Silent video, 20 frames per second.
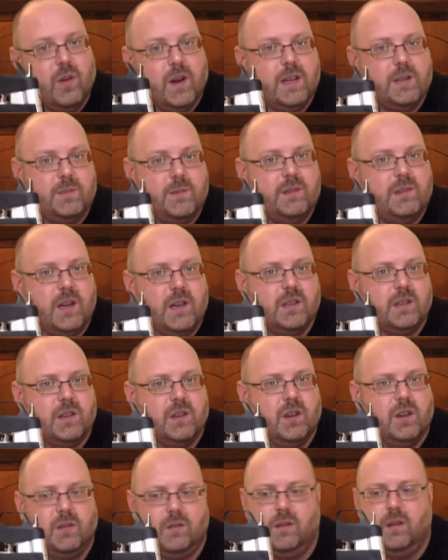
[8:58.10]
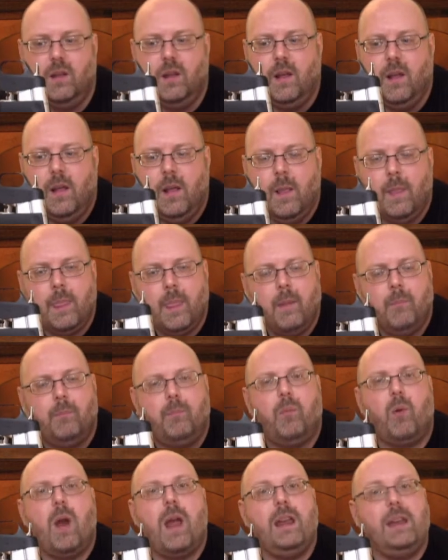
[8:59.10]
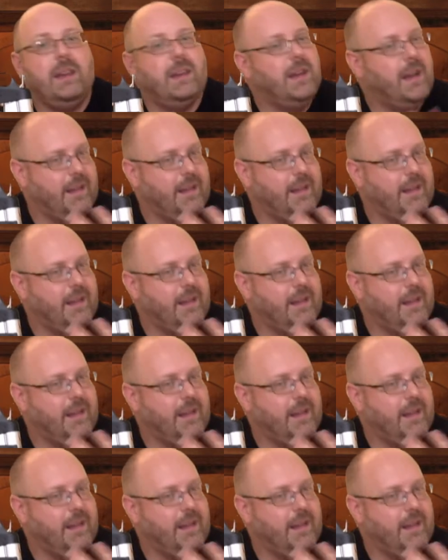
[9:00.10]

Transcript: crisp is, is a good, bright,